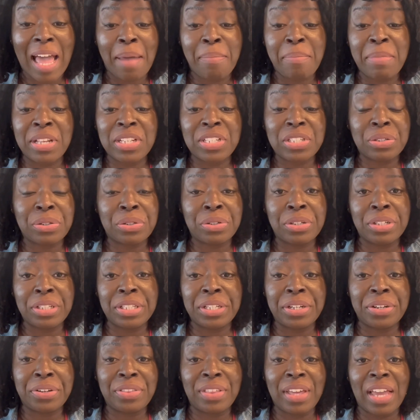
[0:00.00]
I mentioned
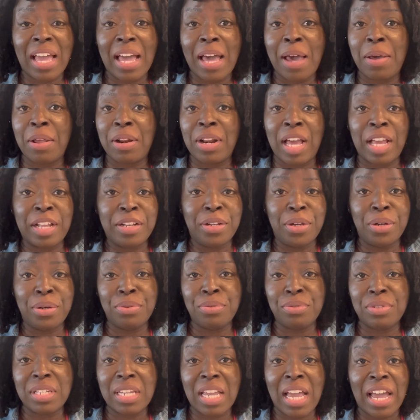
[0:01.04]
earlier that I
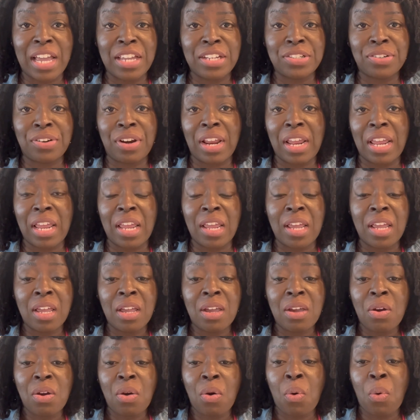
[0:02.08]
don't dehydrate
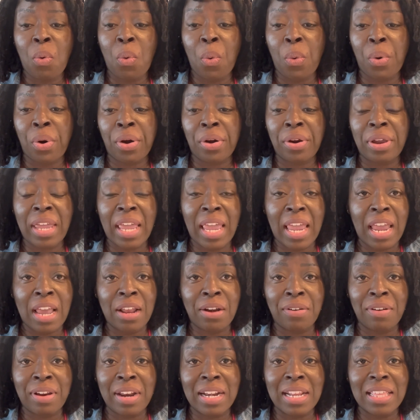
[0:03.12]
or can
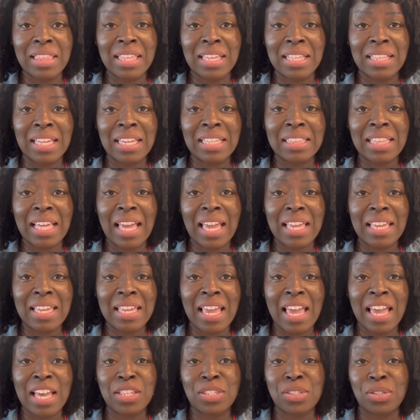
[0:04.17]
or anything like that yet.